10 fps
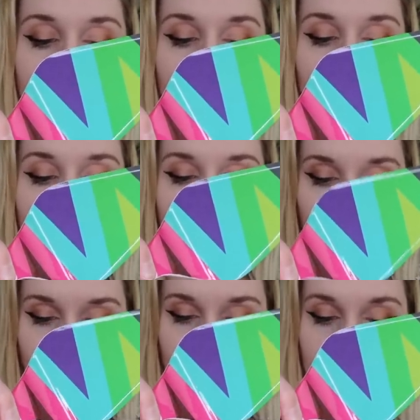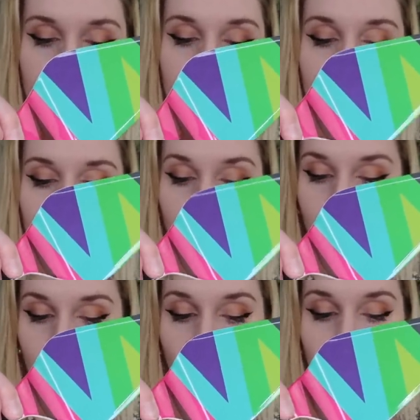and BPA free. Great
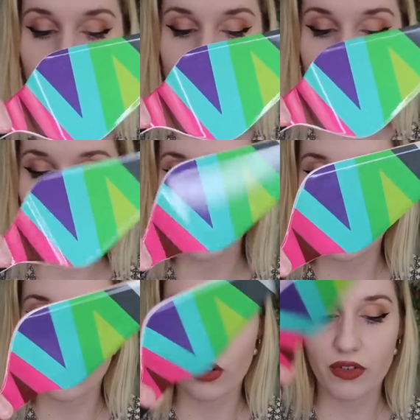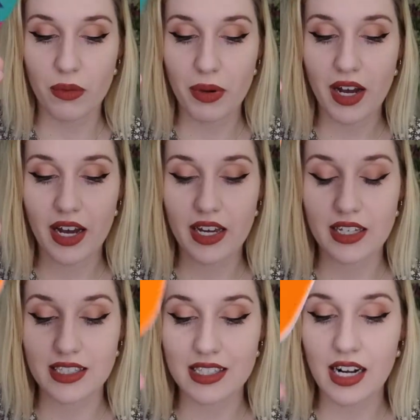for the home or as a gift to serve pie
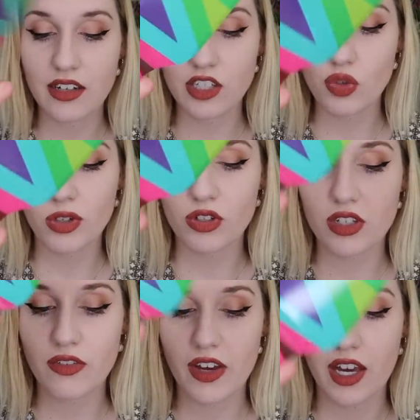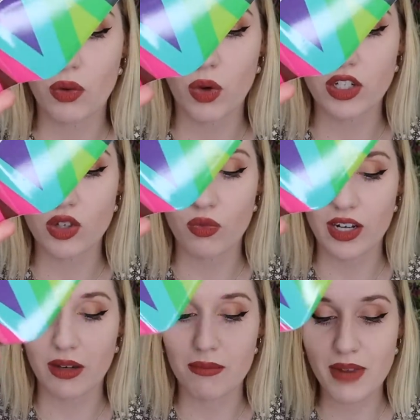in style. Dishwasher safe, hand wash
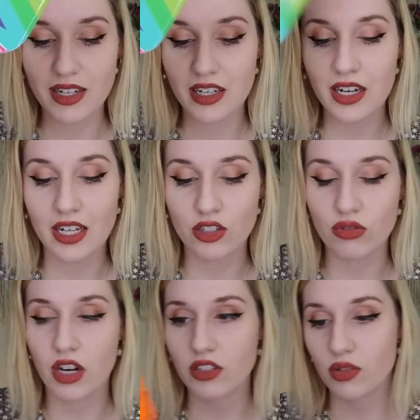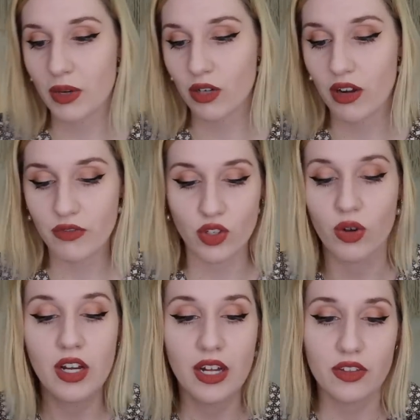recommended, and do not use microwave.
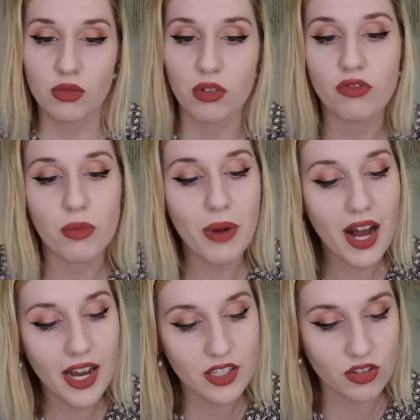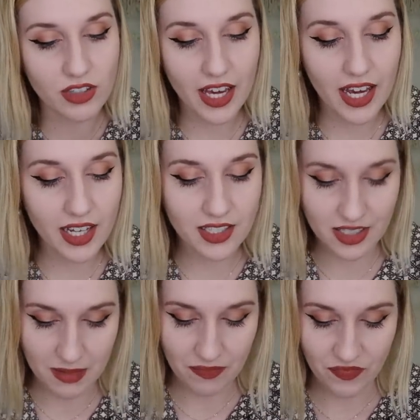So this is good for pies or
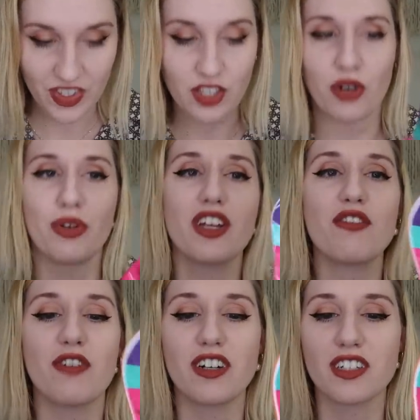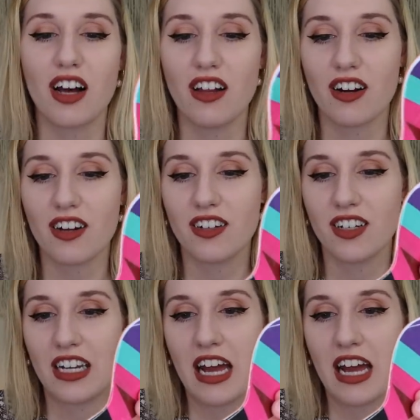cakes. It's a really fun color.